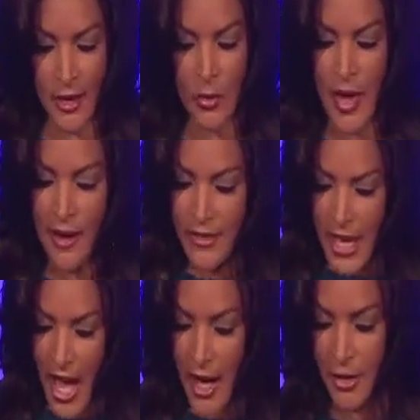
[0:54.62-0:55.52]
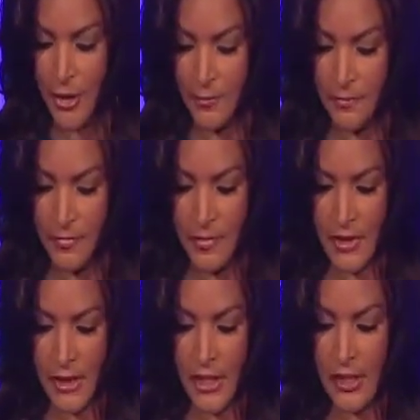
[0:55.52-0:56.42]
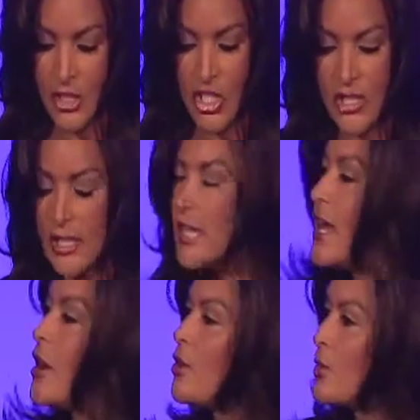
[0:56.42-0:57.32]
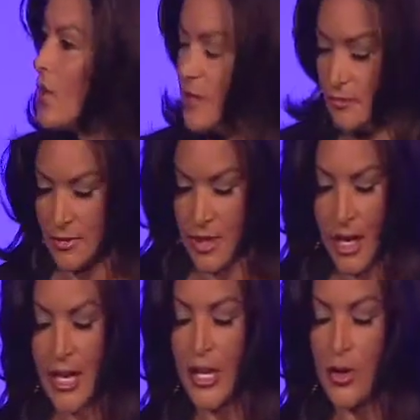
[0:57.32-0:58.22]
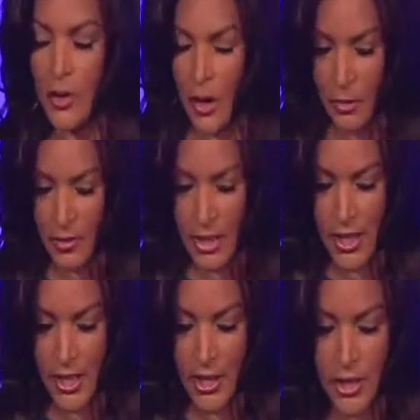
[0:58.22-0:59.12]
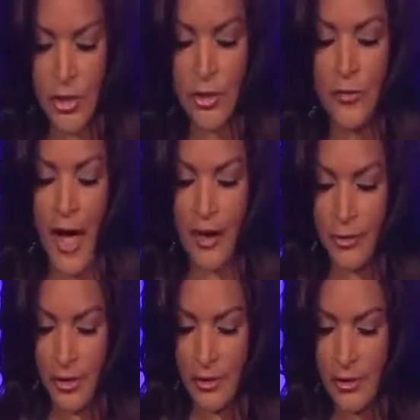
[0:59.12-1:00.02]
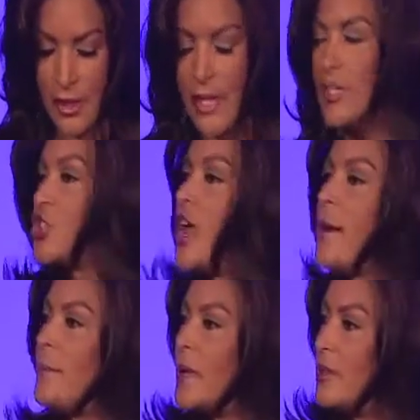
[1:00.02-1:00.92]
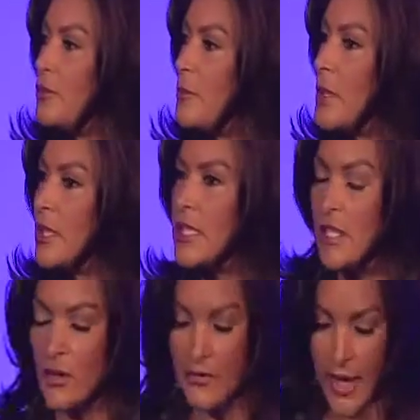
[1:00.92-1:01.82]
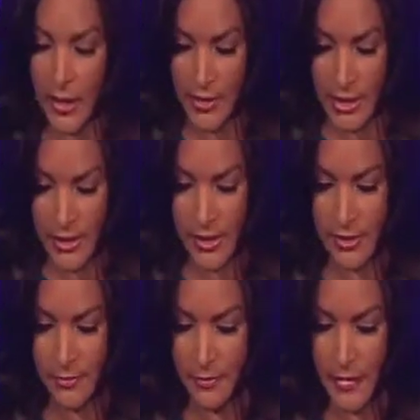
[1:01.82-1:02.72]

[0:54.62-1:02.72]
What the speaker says: We have the honor. She's a heroine, a hero, a survivor, and a champion for military veterans.